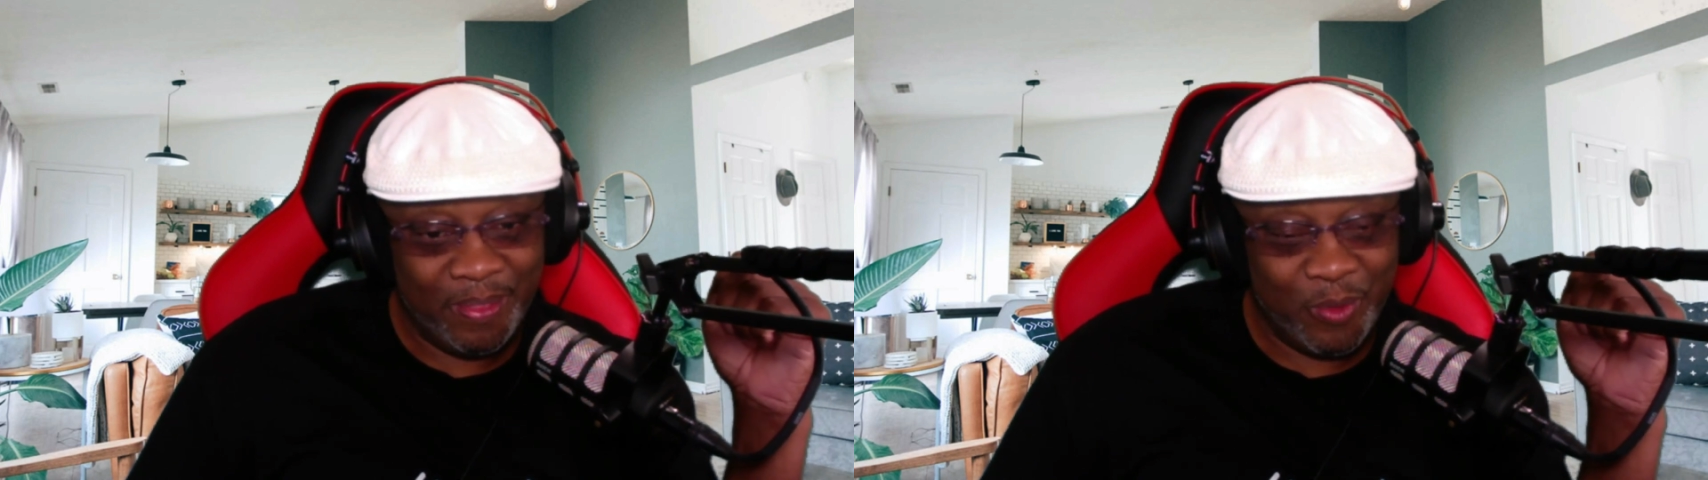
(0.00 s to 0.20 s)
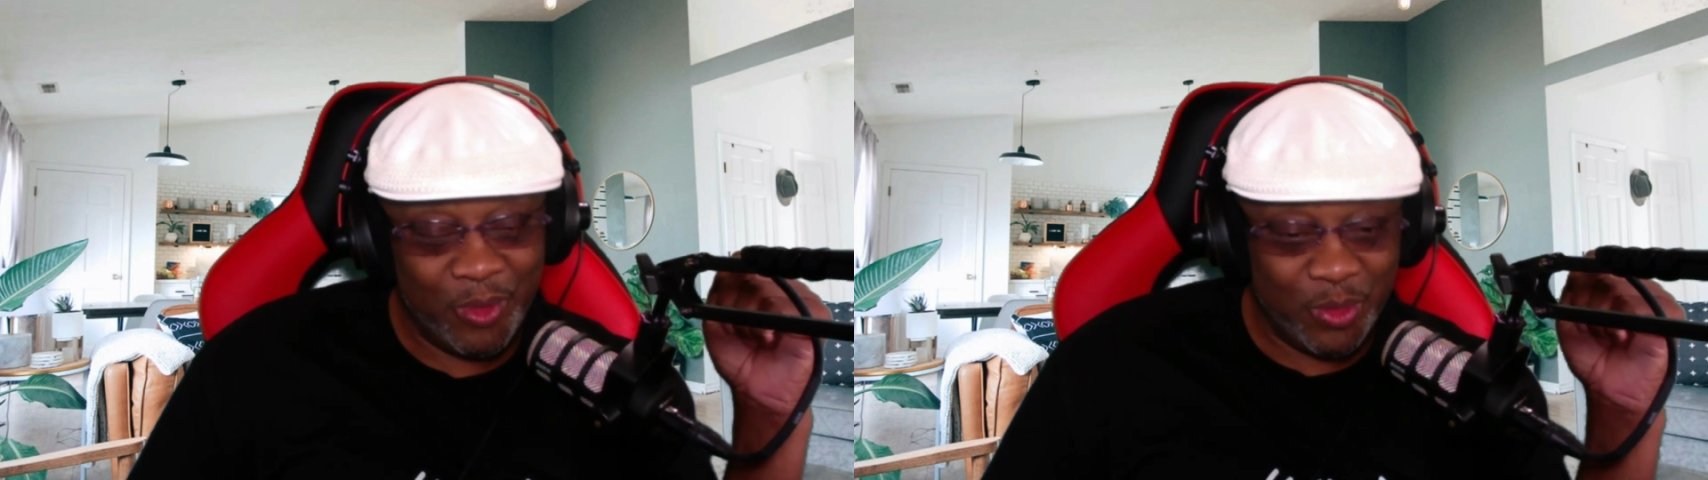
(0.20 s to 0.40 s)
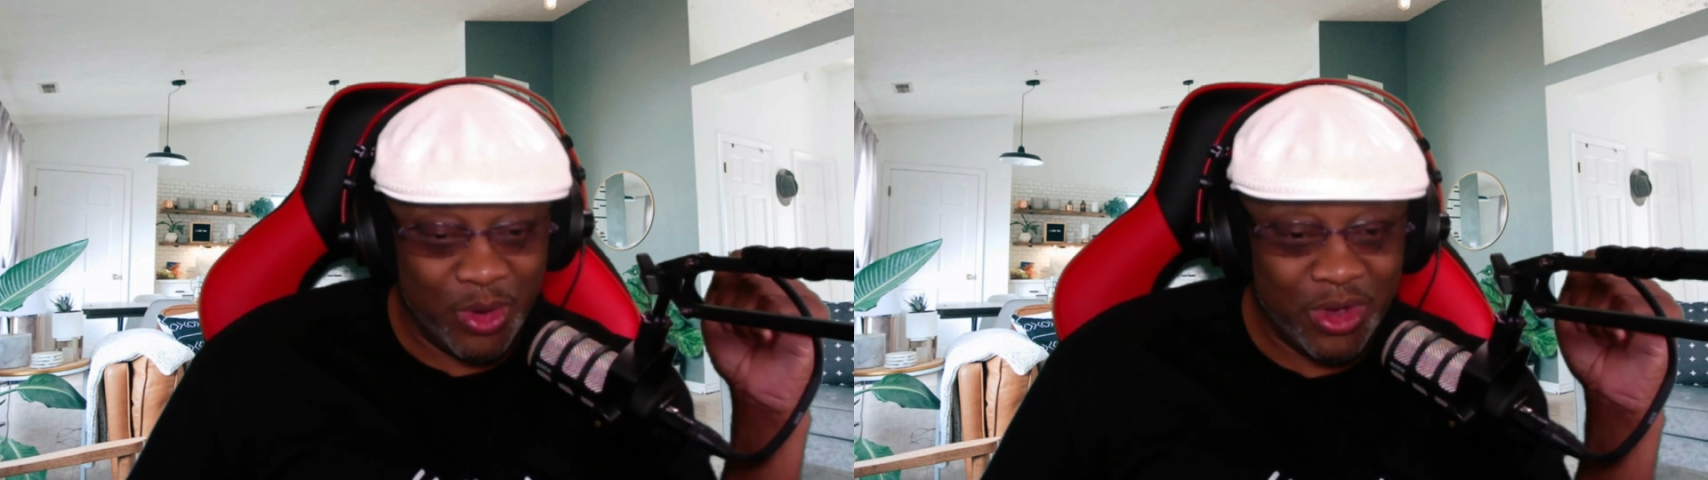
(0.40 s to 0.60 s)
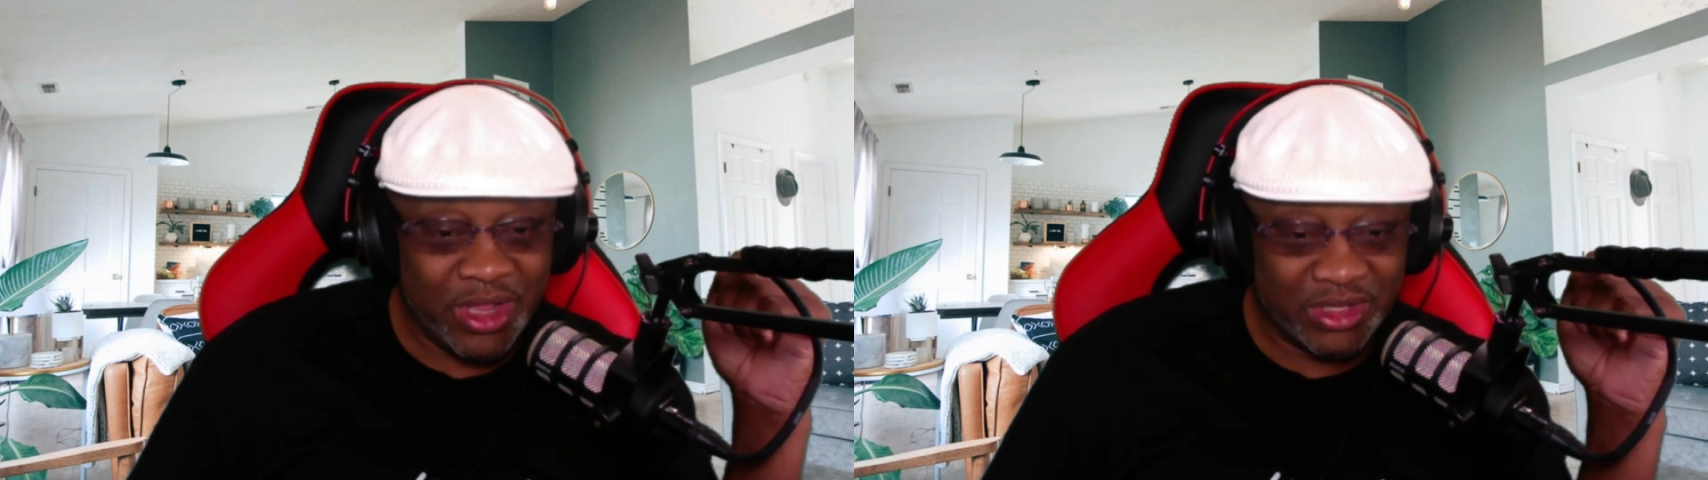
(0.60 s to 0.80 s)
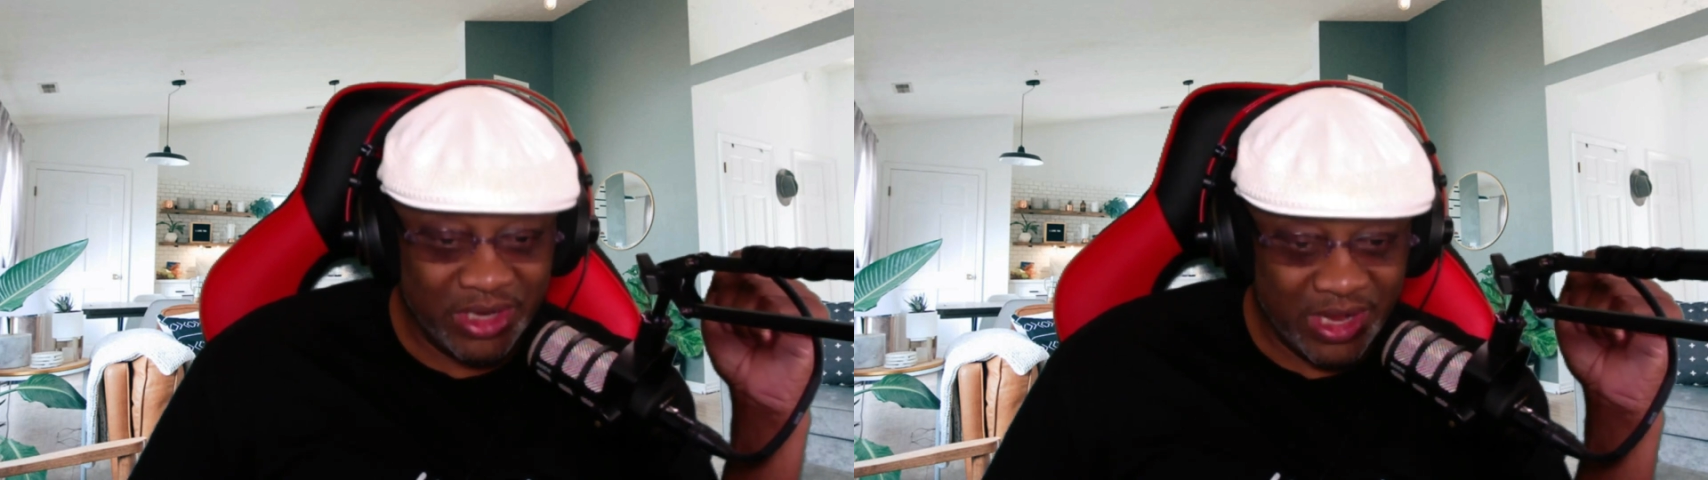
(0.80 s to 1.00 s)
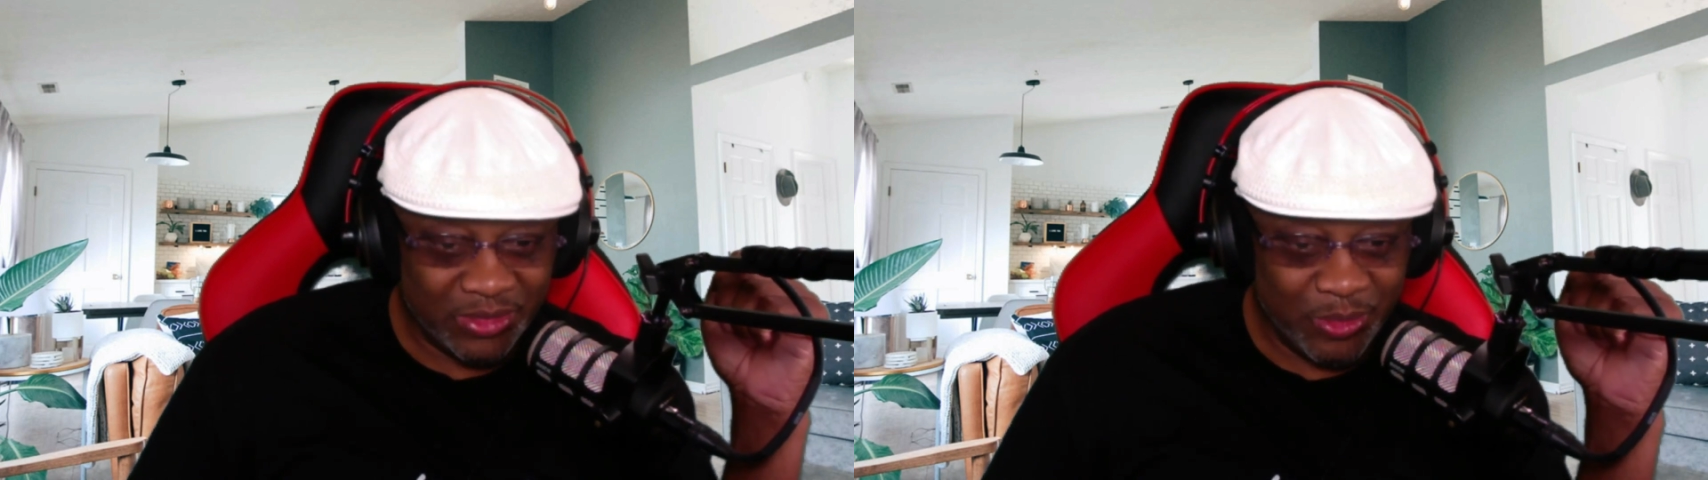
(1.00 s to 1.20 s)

we'll get to next